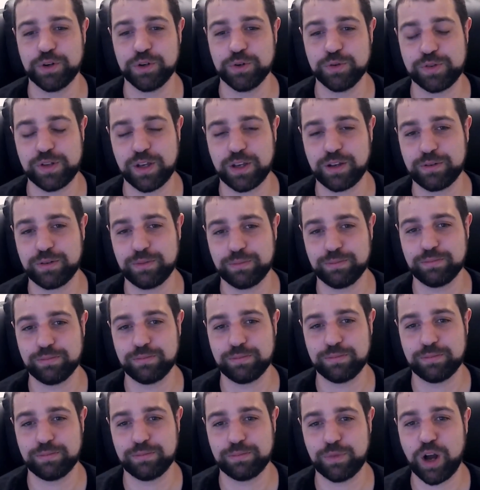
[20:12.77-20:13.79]
using
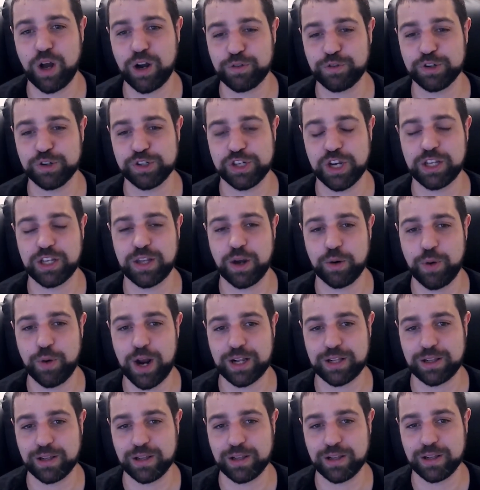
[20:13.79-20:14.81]
Log4j
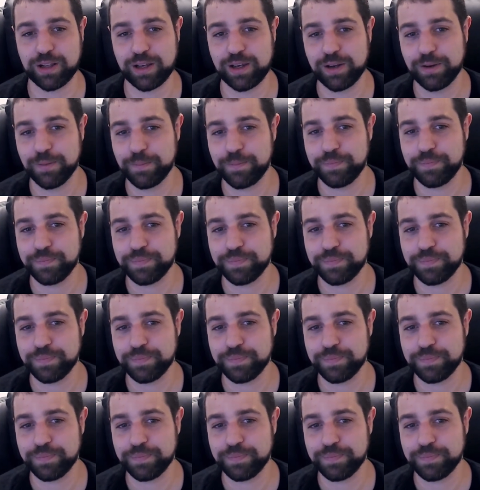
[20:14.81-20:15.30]
directly.